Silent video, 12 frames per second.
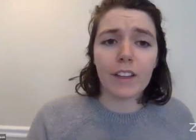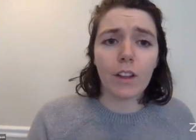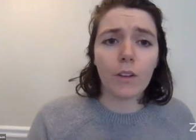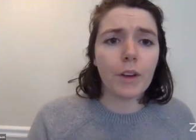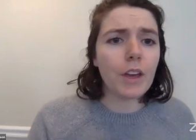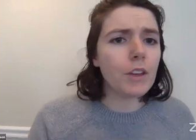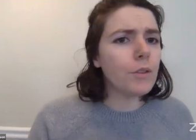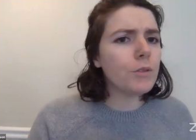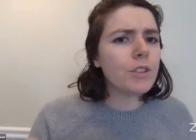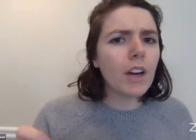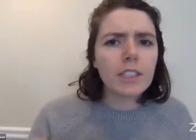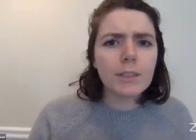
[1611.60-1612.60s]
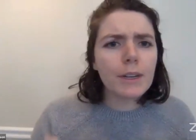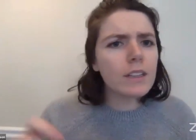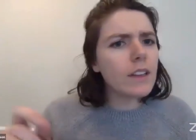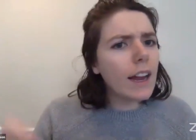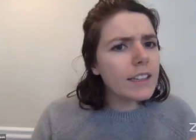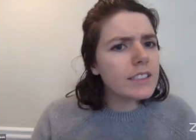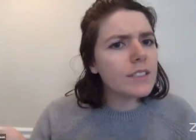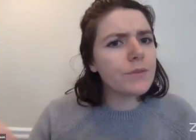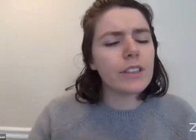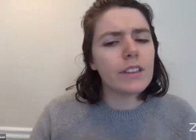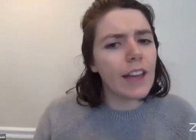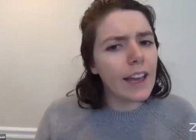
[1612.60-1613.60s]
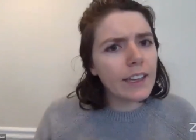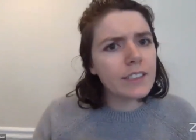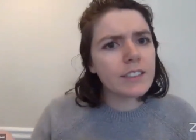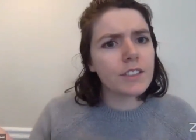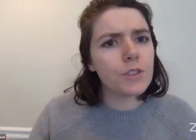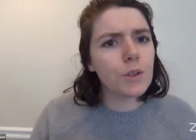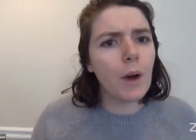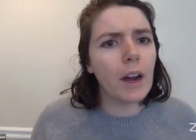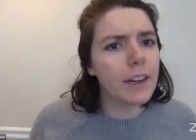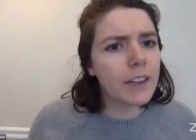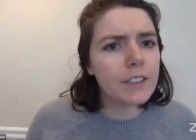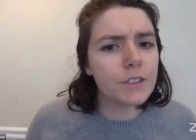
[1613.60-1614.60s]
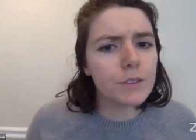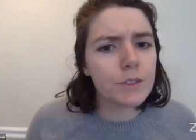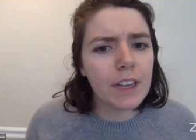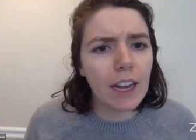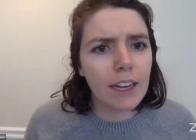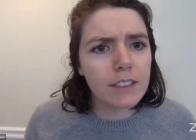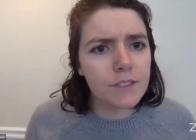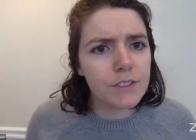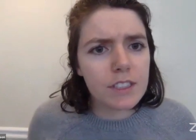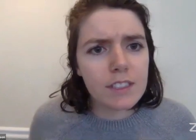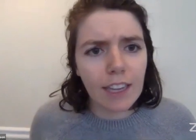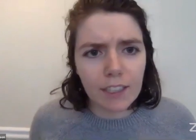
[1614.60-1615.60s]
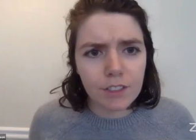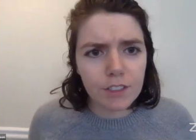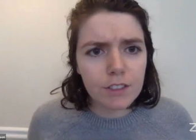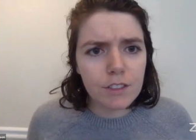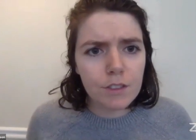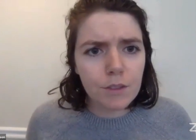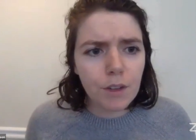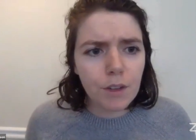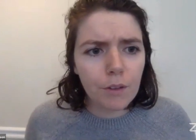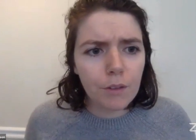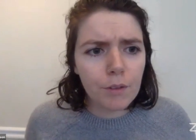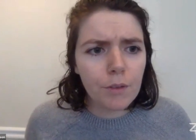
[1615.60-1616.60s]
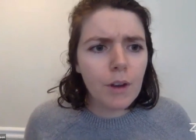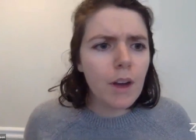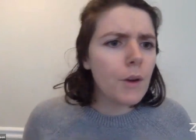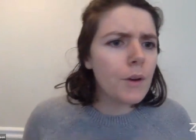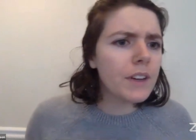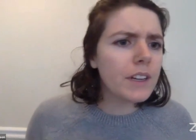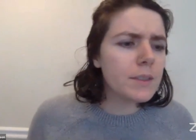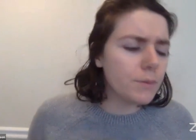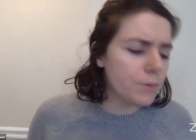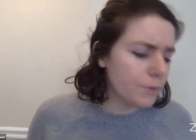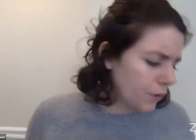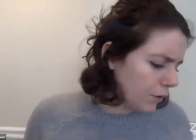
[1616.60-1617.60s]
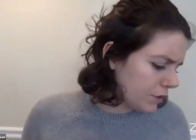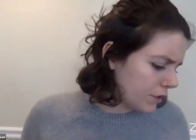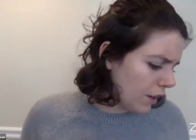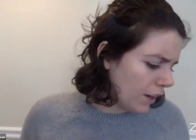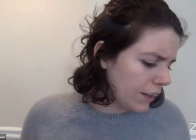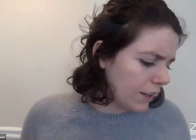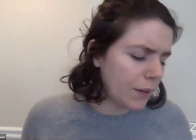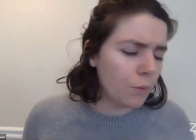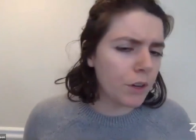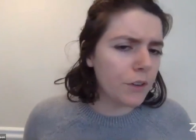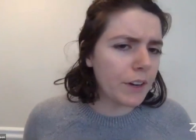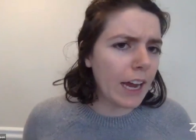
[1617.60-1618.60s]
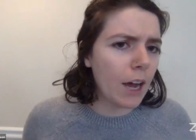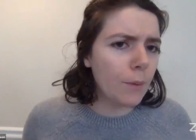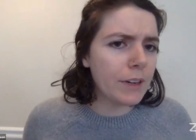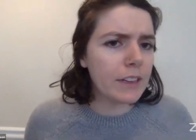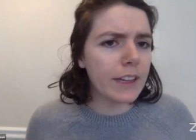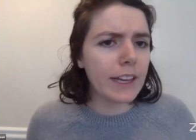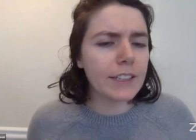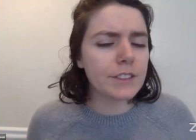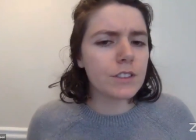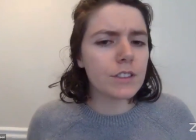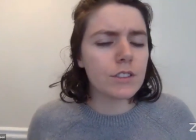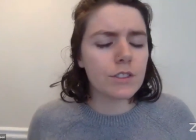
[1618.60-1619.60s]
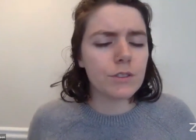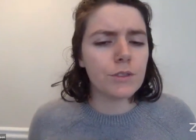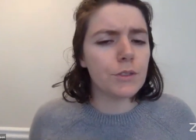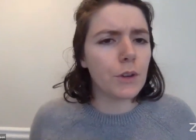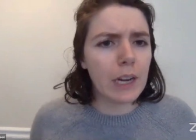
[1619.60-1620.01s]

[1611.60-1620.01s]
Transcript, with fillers: Chloe, you talked about a lot of different legs as you were walking us through the kinds of dissections you go through. We've got some folks online wondering, how many legs do your